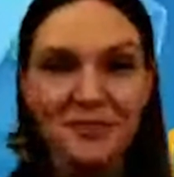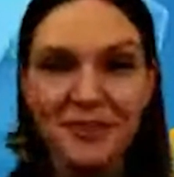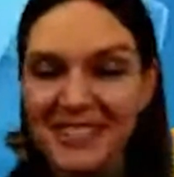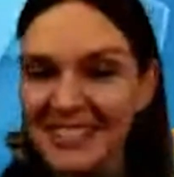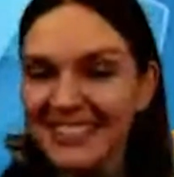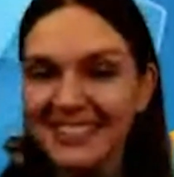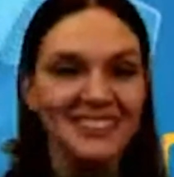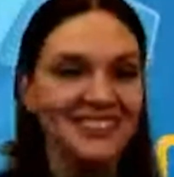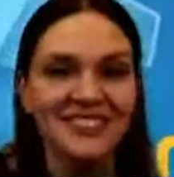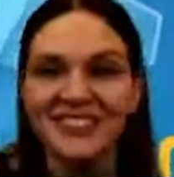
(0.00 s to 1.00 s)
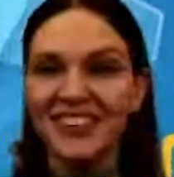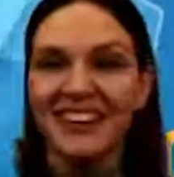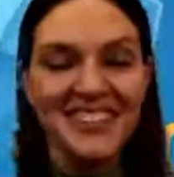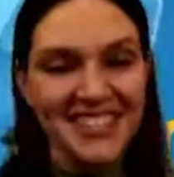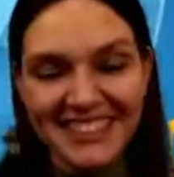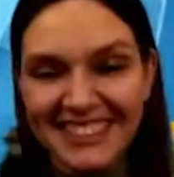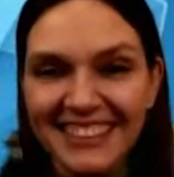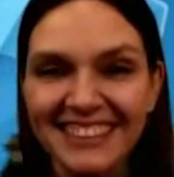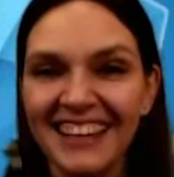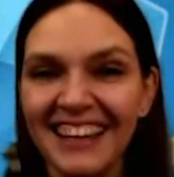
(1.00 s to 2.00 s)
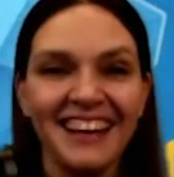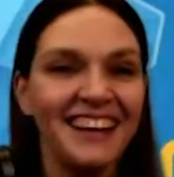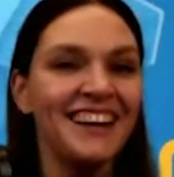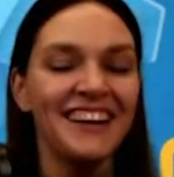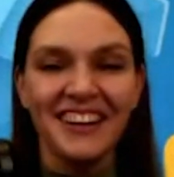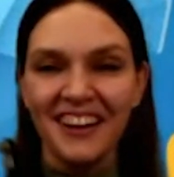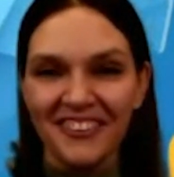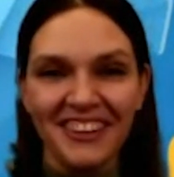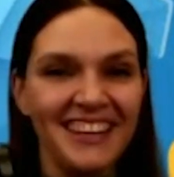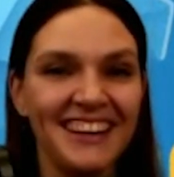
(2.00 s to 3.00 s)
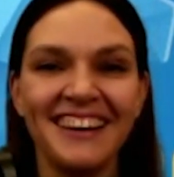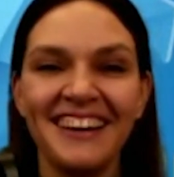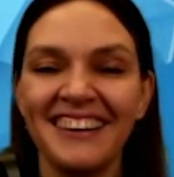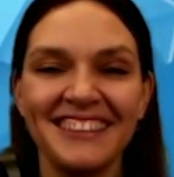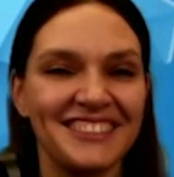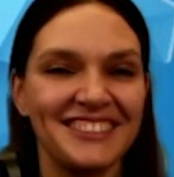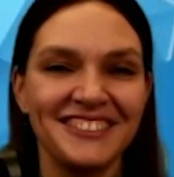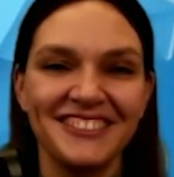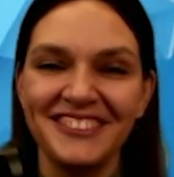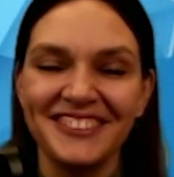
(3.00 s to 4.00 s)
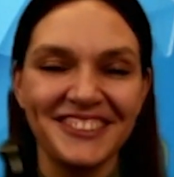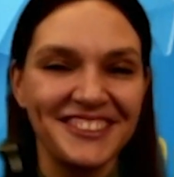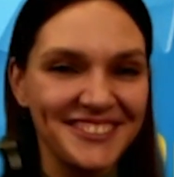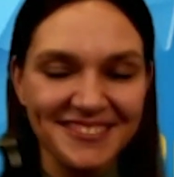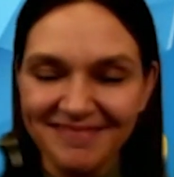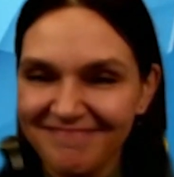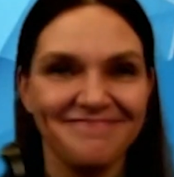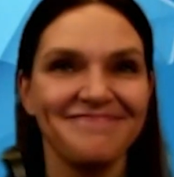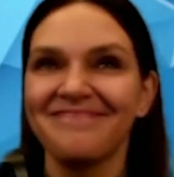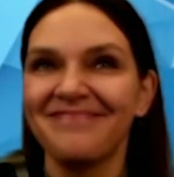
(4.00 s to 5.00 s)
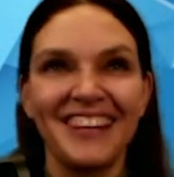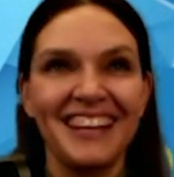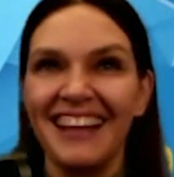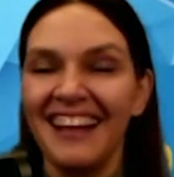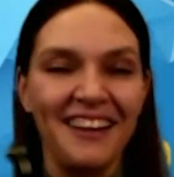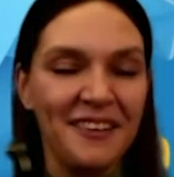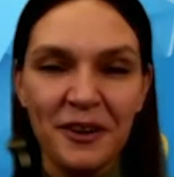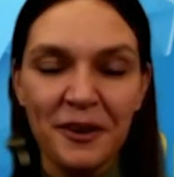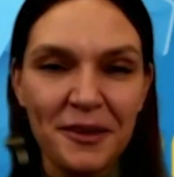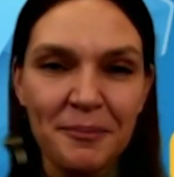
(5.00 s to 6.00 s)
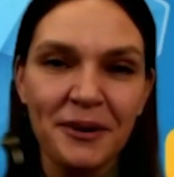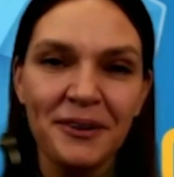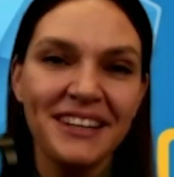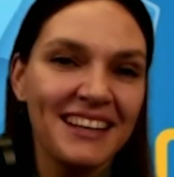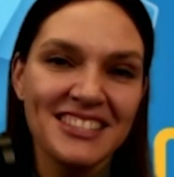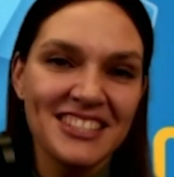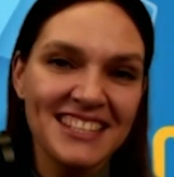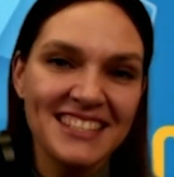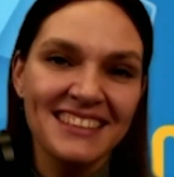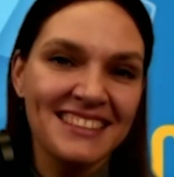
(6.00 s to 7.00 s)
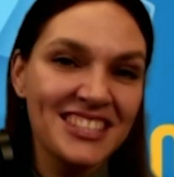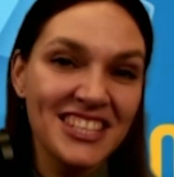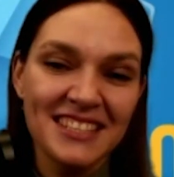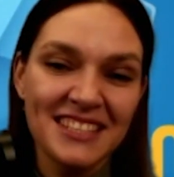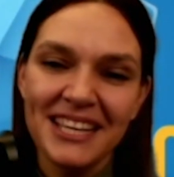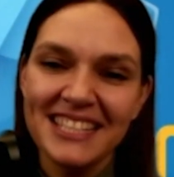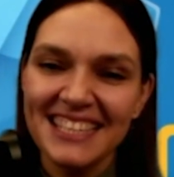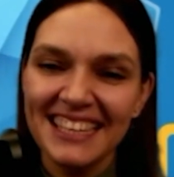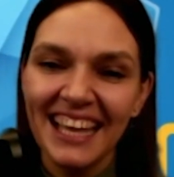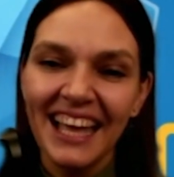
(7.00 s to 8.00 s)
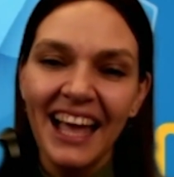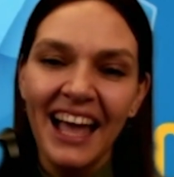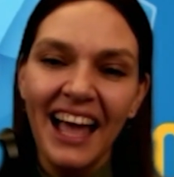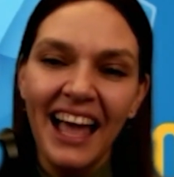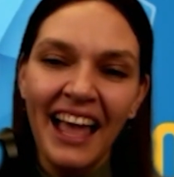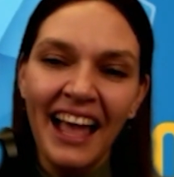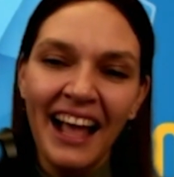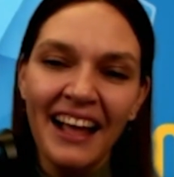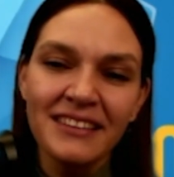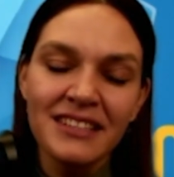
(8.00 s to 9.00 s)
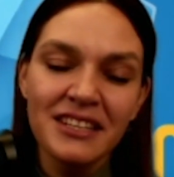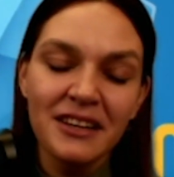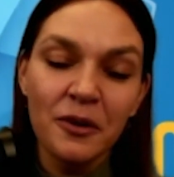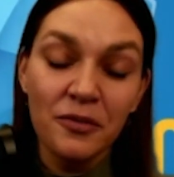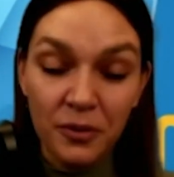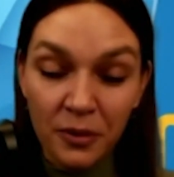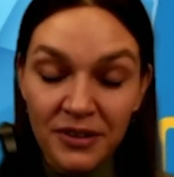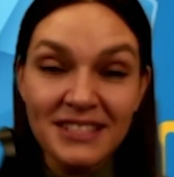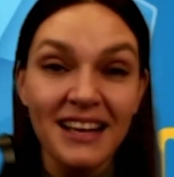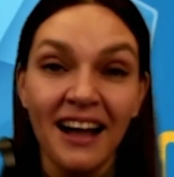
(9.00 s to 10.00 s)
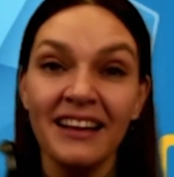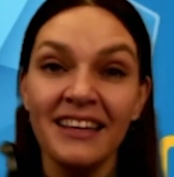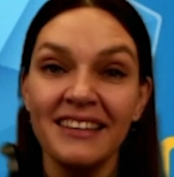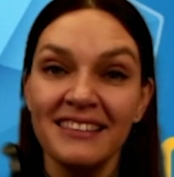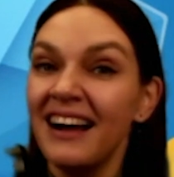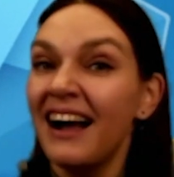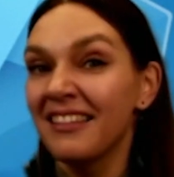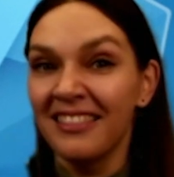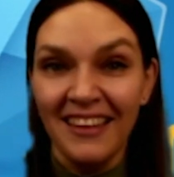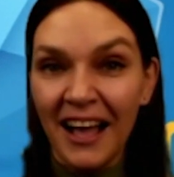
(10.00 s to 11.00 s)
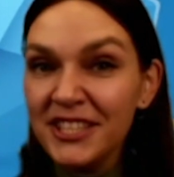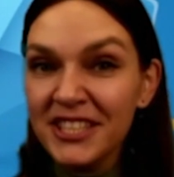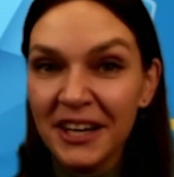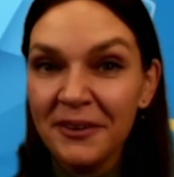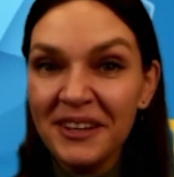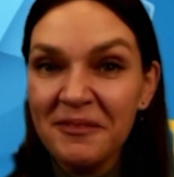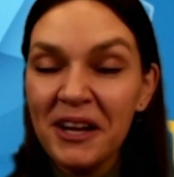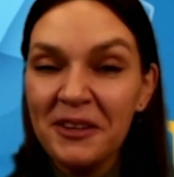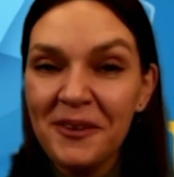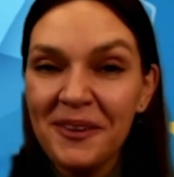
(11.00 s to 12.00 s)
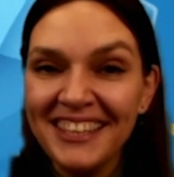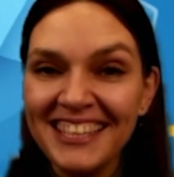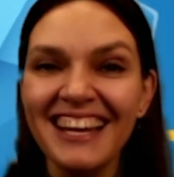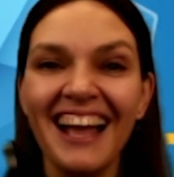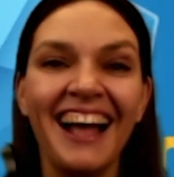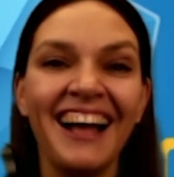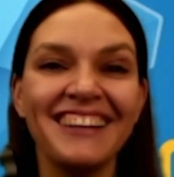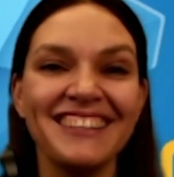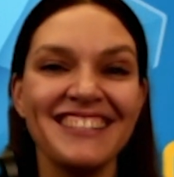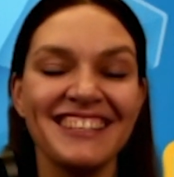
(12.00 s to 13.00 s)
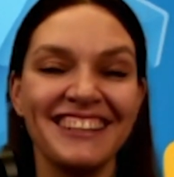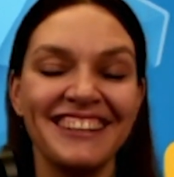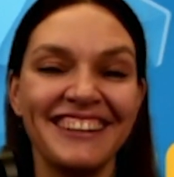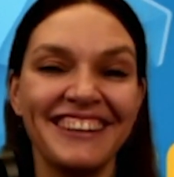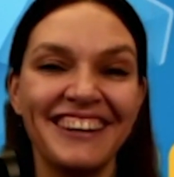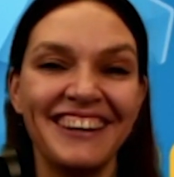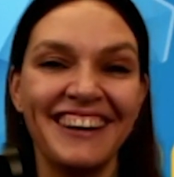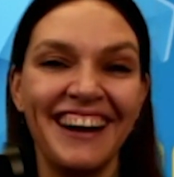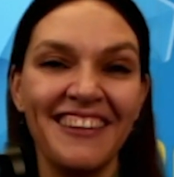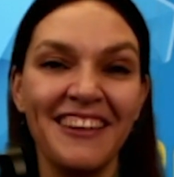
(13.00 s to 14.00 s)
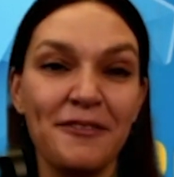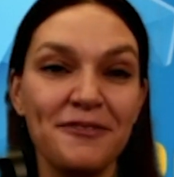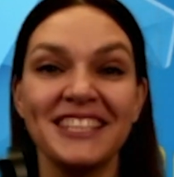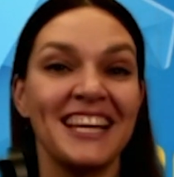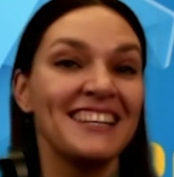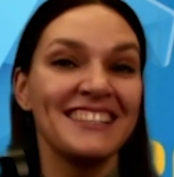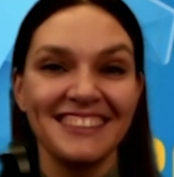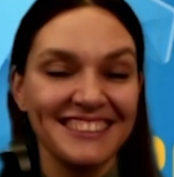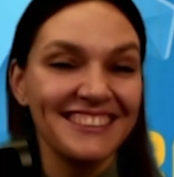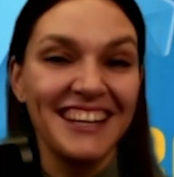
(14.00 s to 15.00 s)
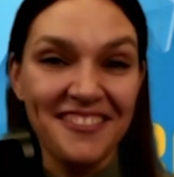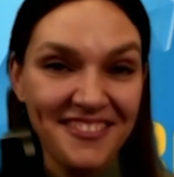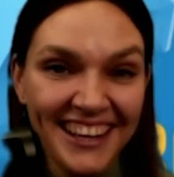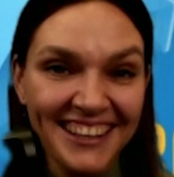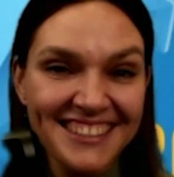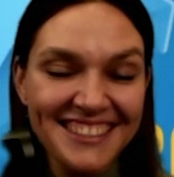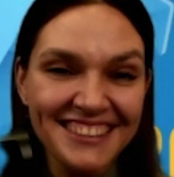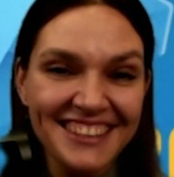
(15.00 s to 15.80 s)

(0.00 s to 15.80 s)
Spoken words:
Brazil to Argentina, Korea to North America, it's just amazing. And of course, I love sharing my knowledge, and I love attending events